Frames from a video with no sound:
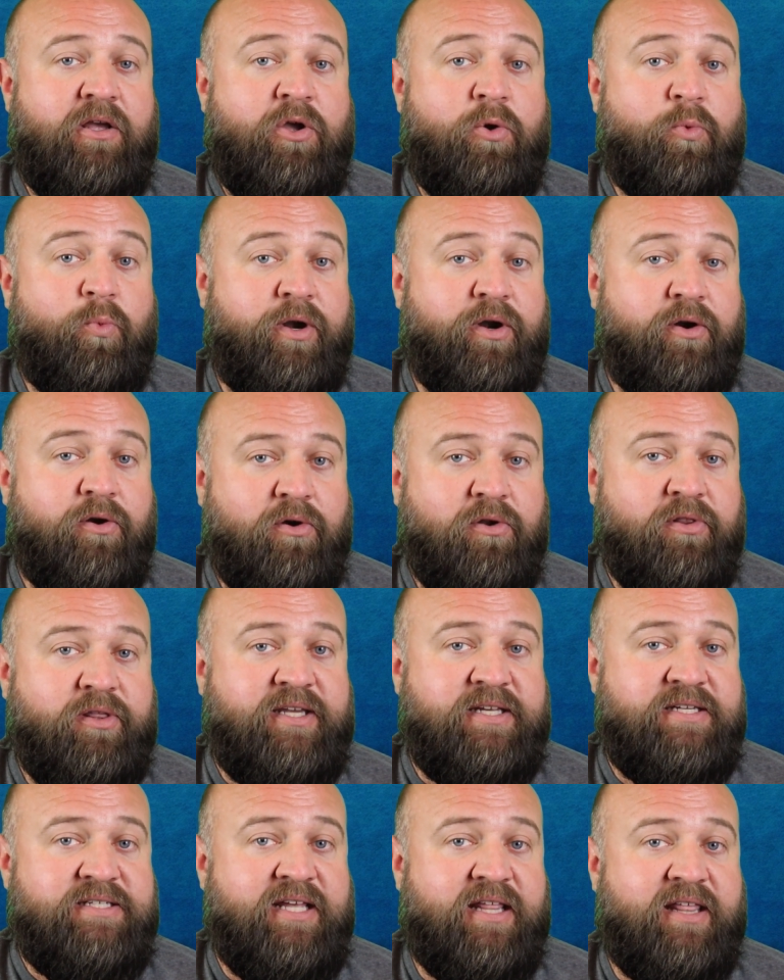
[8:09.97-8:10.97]
When
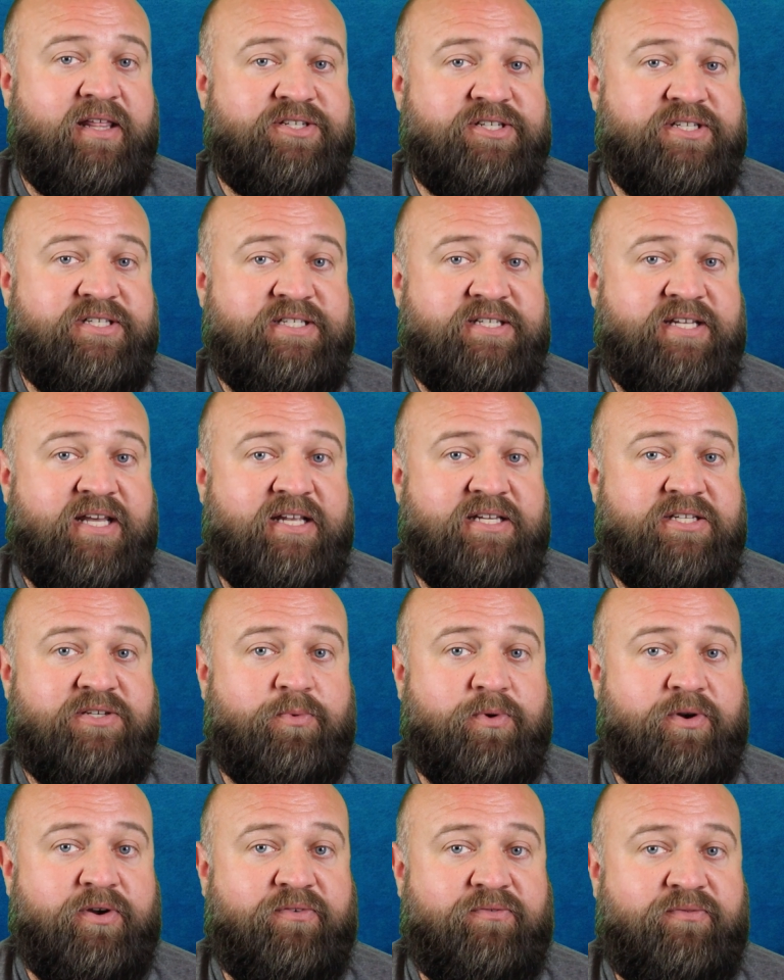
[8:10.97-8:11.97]
early intelligence tests
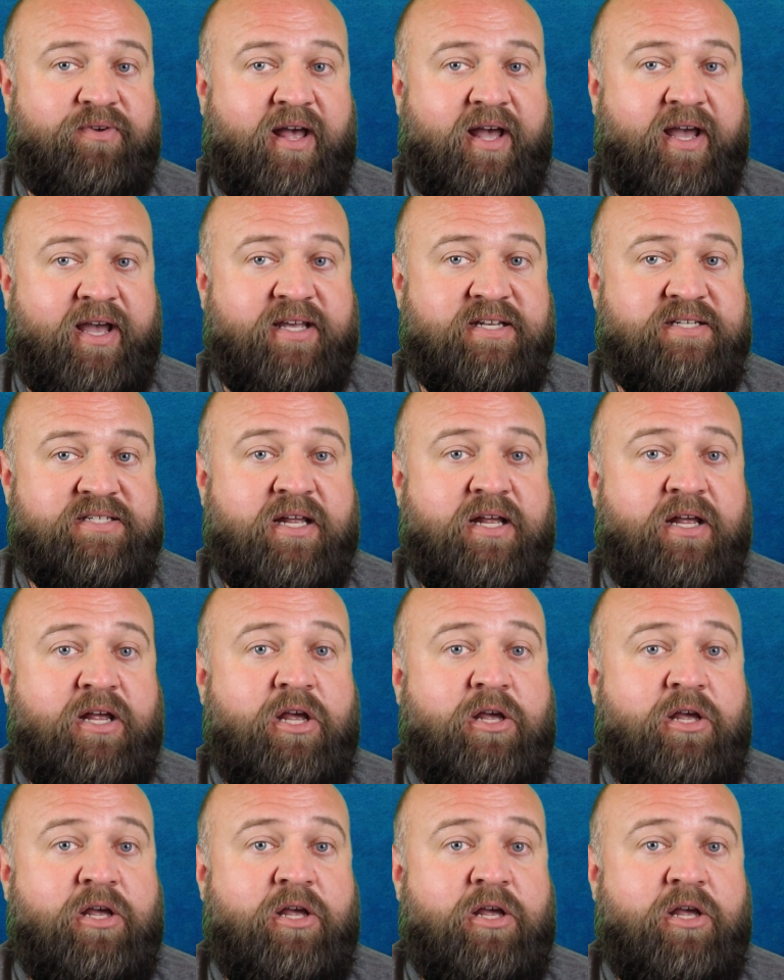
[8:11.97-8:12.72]
were devised,